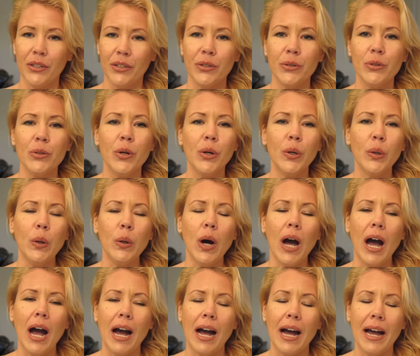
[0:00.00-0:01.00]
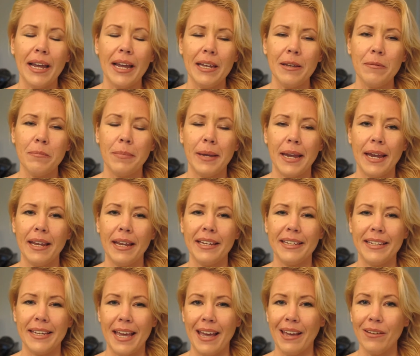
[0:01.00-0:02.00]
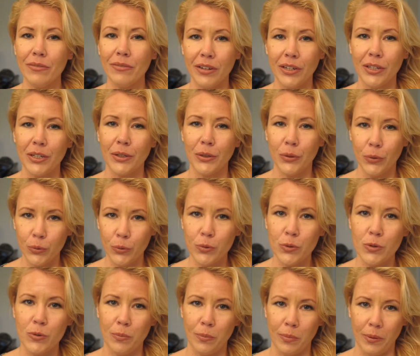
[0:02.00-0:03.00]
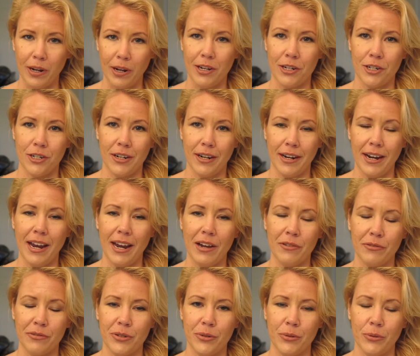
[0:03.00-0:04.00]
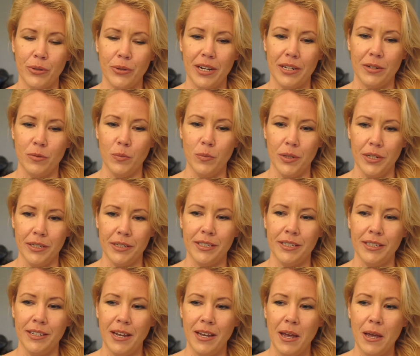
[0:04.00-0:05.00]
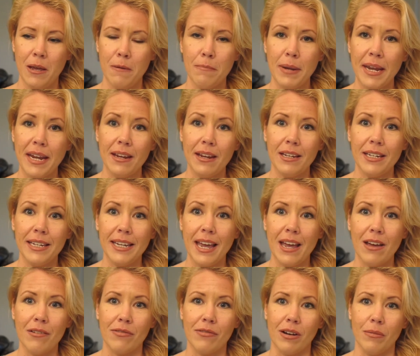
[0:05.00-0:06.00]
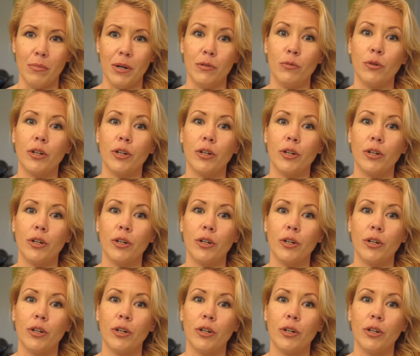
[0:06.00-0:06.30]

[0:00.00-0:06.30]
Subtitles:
You know, I barely ever use blush, I have to admit. Barely ever, but